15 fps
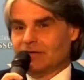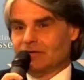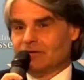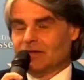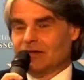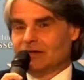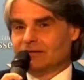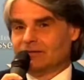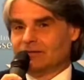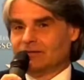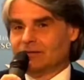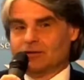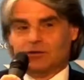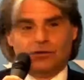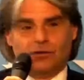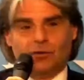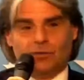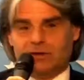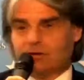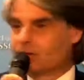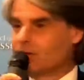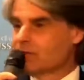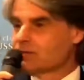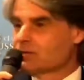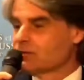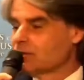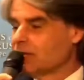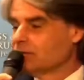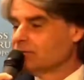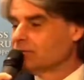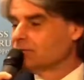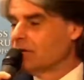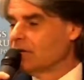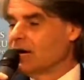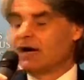is that, you know, when you ask yourself,